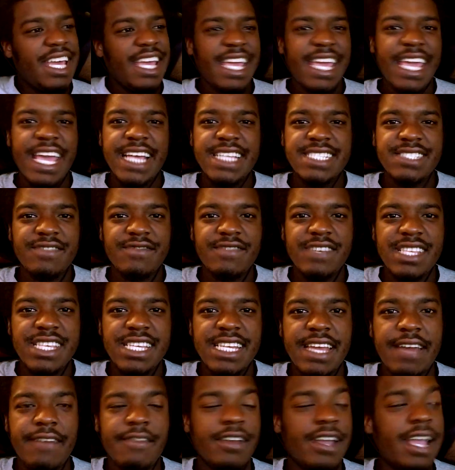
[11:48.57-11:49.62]
he hasn't really
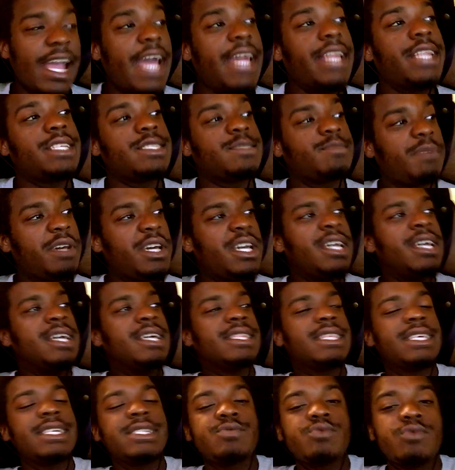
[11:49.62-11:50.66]
never gotten us. But
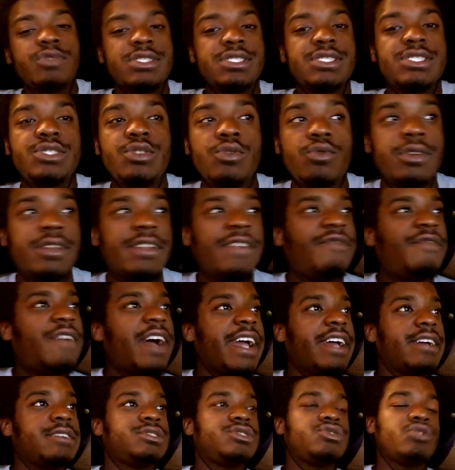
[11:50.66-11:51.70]
this one's doing the
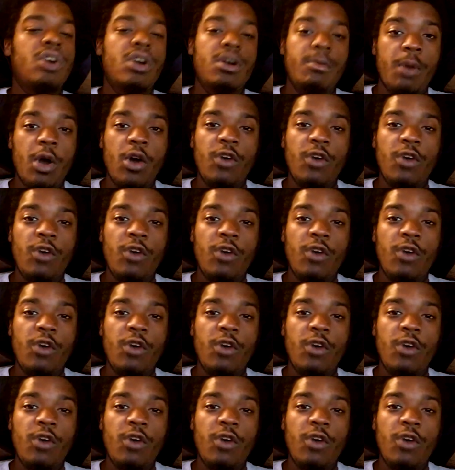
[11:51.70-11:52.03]
firestorm.